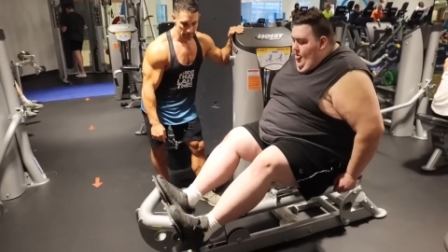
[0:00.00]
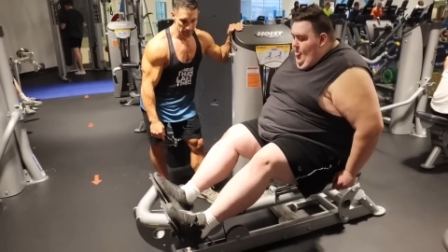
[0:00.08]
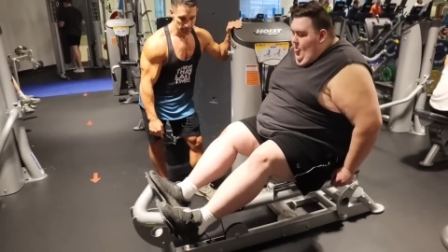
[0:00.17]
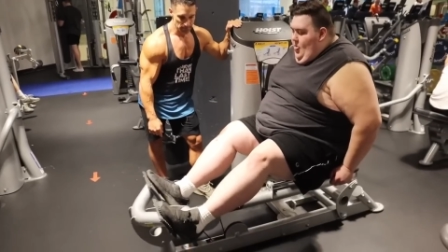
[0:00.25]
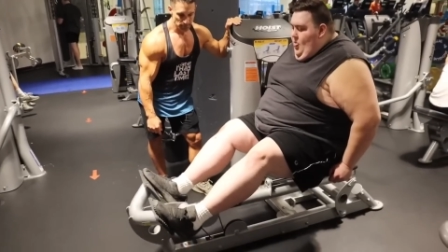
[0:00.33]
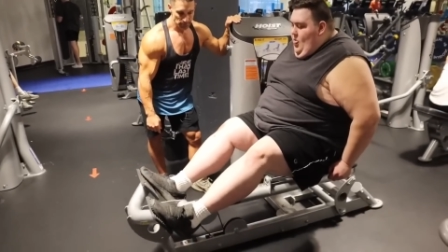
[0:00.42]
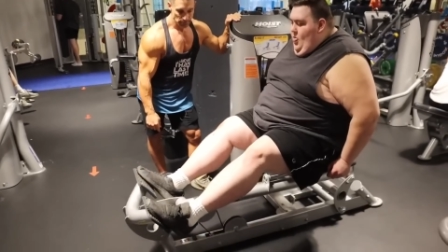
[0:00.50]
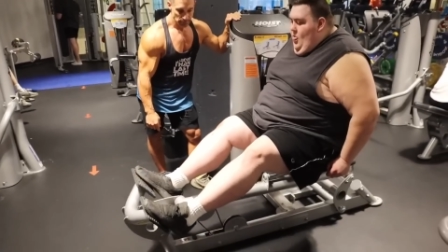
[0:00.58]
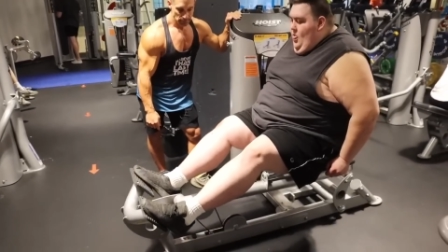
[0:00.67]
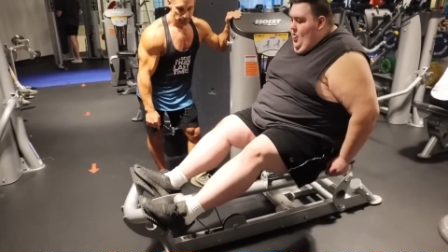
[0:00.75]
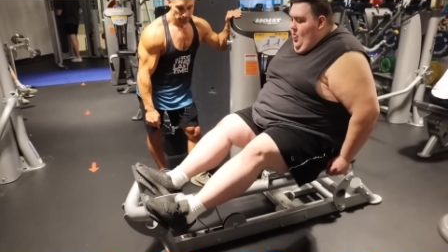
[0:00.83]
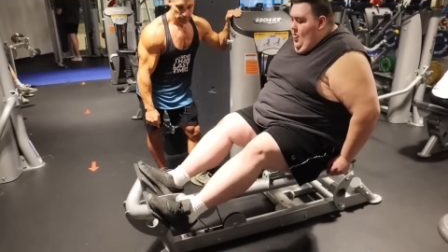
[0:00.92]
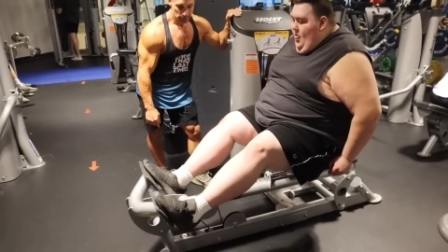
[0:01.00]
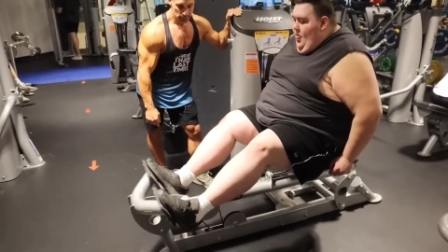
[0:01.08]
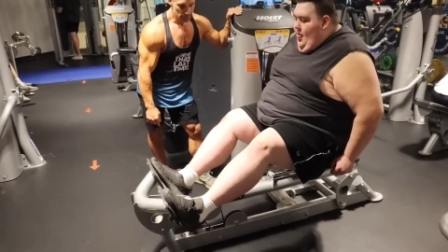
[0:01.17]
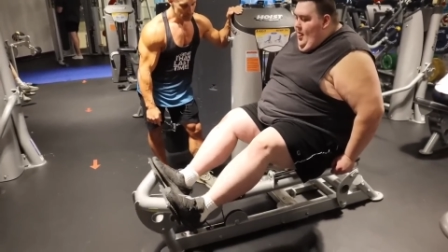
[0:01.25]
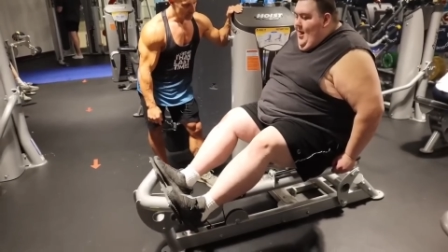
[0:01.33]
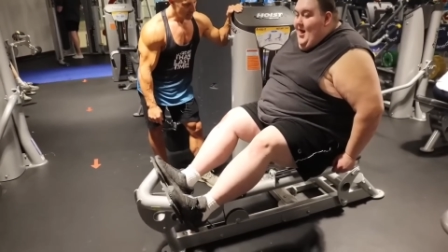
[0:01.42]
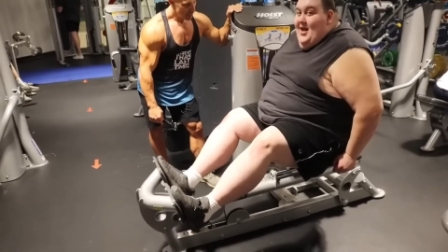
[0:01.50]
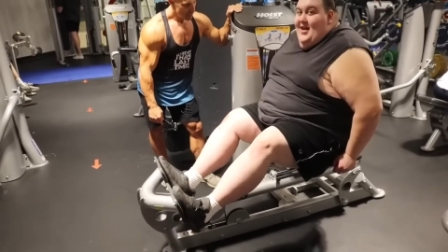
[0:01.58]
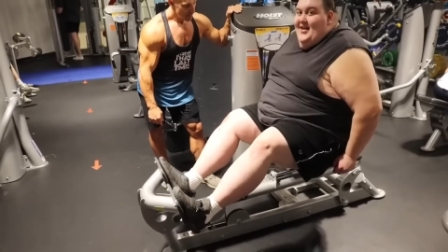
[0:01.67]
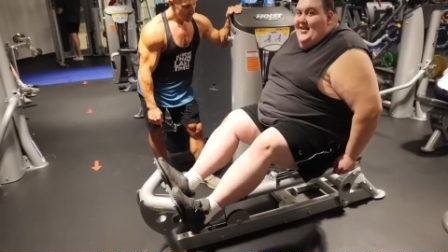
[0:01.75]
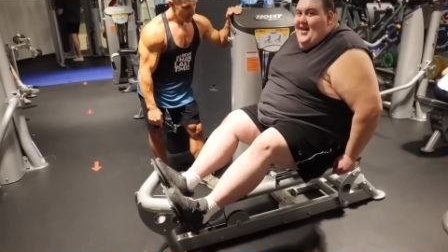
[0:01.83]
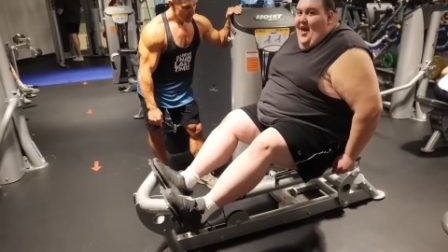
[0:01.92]
is that you keep trying.
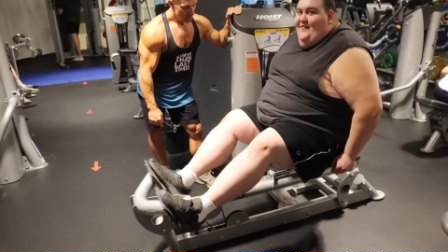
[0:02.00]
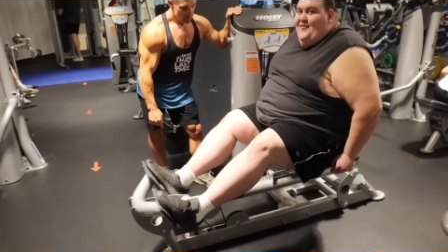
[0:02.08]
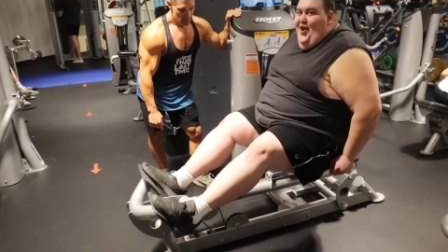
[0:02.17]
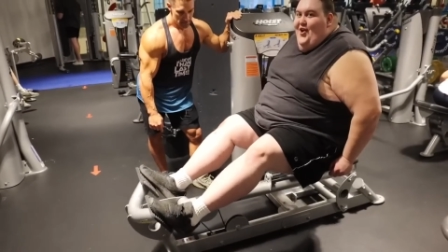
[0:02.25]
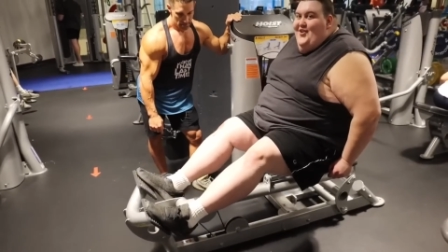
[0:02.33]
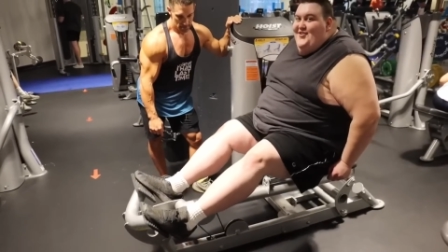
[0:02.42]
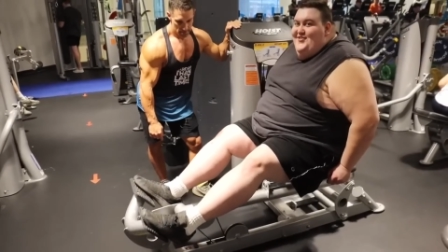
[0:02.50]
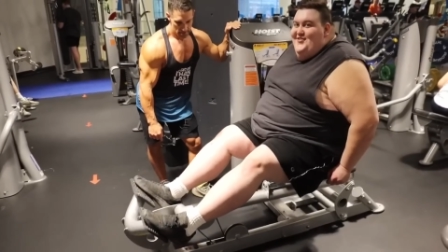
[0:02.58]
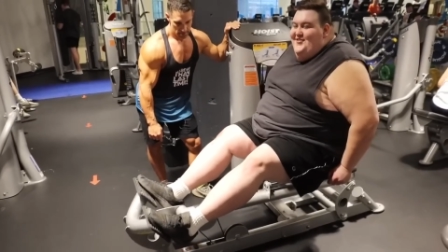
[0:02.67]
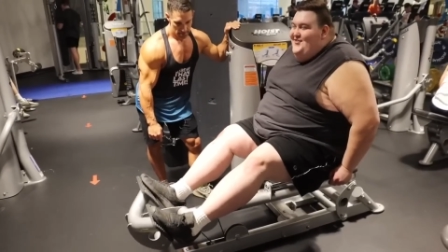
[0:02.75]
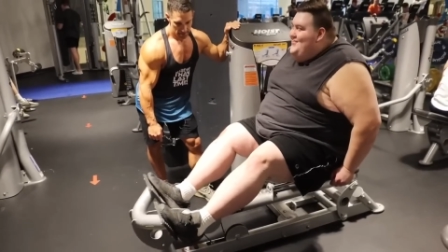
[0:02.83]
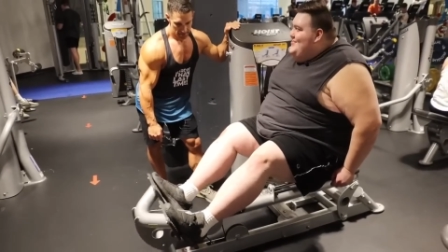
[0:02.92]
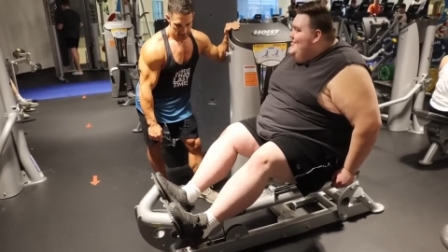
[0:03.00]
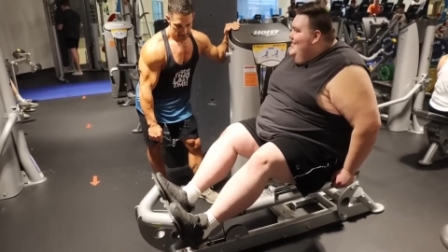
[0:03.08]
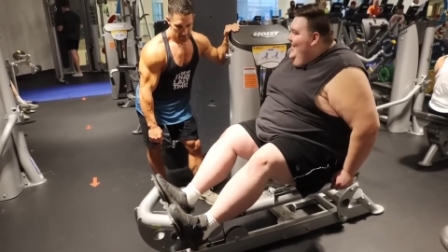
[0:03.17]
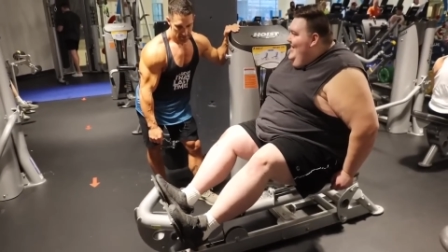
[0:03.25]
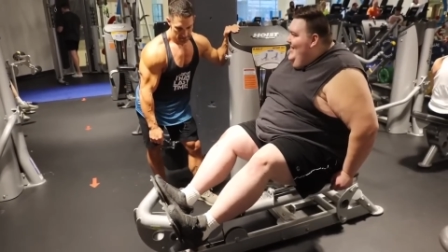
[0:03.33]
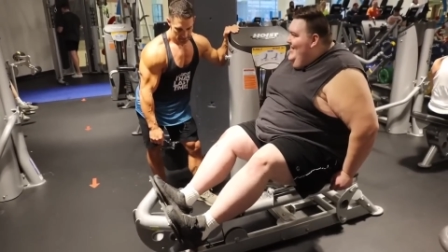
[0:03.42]
You don't need to be perfect.